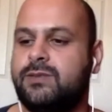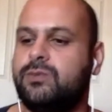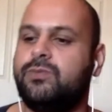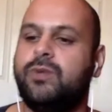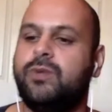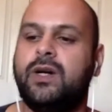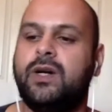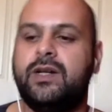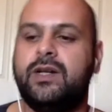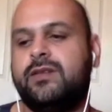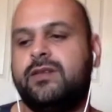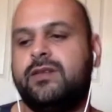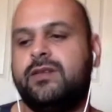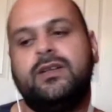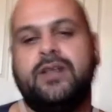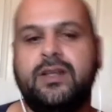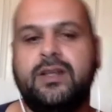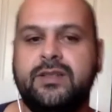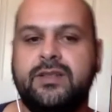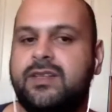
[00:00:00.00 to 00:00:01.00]
What
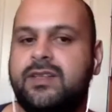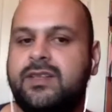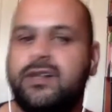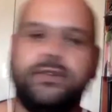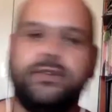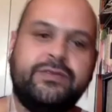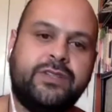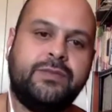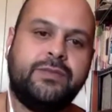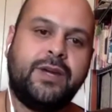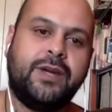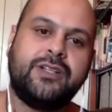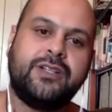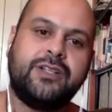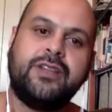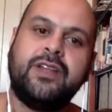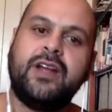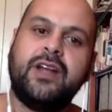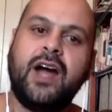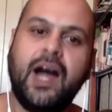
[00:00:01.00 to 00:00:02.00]
is the
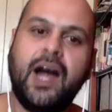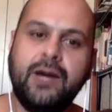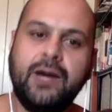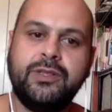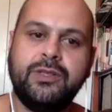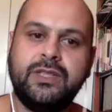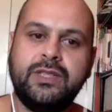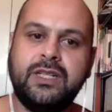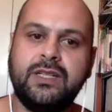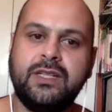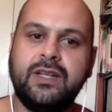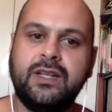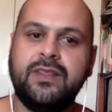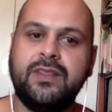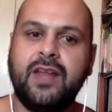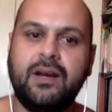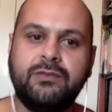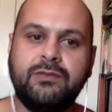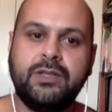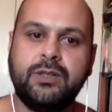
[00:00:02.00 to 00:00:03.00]
information that I would need in
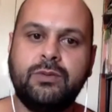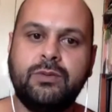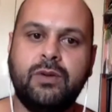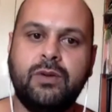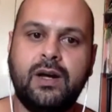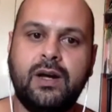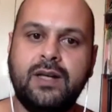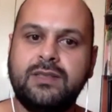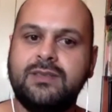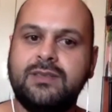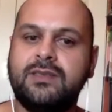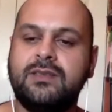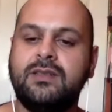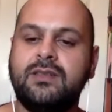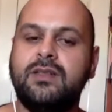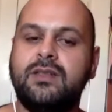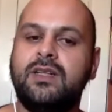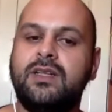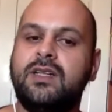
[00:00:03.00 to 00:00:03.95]
that request?